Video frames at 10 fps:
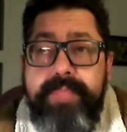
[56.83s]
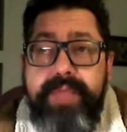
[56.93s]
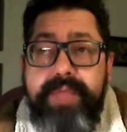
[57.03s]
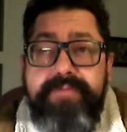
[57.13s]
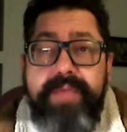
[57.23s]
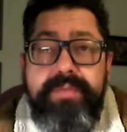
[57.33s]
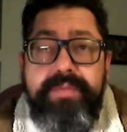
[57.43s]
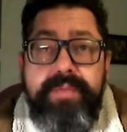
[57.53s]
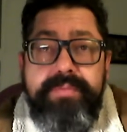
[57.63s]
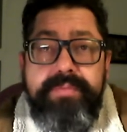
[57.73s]
my family
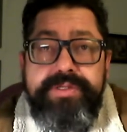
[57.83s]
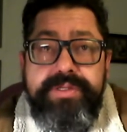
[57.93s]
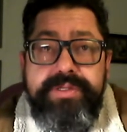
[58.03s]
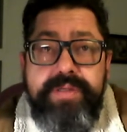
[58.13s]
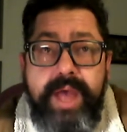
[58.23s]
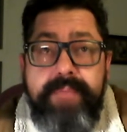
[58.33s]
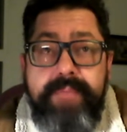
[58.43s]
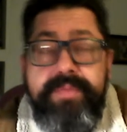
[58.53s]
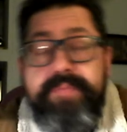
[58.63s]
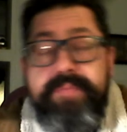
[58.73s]
members, and
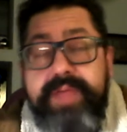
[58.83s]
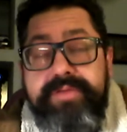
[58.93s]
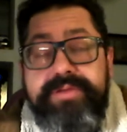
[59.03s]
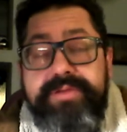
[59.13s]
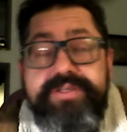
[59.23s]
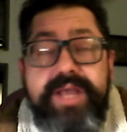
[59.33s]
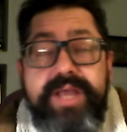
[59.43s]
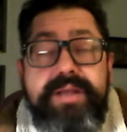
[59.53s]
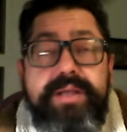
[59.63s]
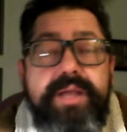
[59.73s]
I'm their brother and
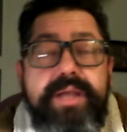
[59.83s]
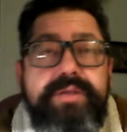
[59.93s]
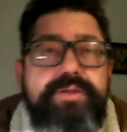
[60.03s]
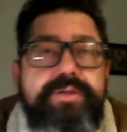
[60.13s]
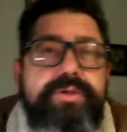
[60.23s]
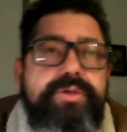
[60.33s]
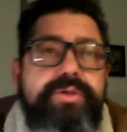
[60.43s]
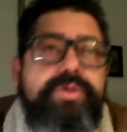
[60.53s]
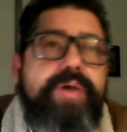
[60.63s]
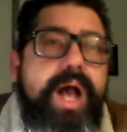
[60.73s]
son and
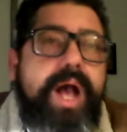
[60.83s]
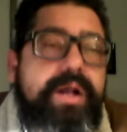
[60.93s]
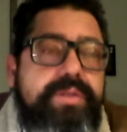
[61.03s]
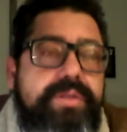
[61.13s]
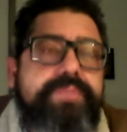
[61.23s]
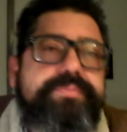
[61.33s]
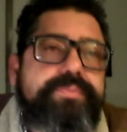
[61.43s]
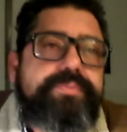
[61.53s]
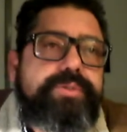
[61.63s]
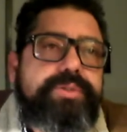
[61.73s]
uncle.
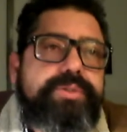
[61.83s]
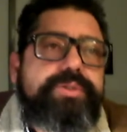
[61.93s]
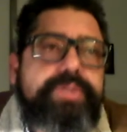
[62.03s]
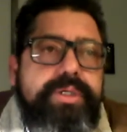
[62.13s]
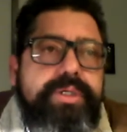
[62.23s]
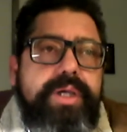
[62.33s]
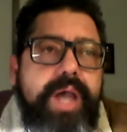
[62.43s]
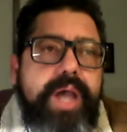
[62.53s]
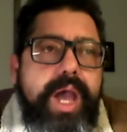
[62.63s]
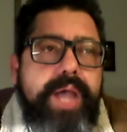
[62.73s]

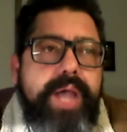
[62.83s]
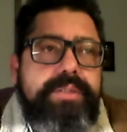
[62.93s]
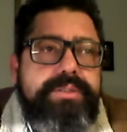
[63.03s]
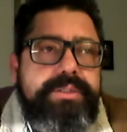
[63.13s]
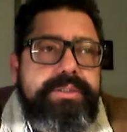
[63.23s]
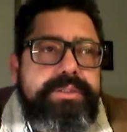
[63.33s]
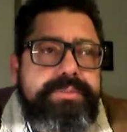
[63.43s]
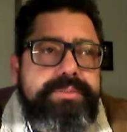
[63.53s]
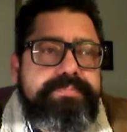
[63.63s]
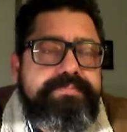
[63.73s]
And
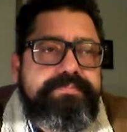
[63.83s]
um,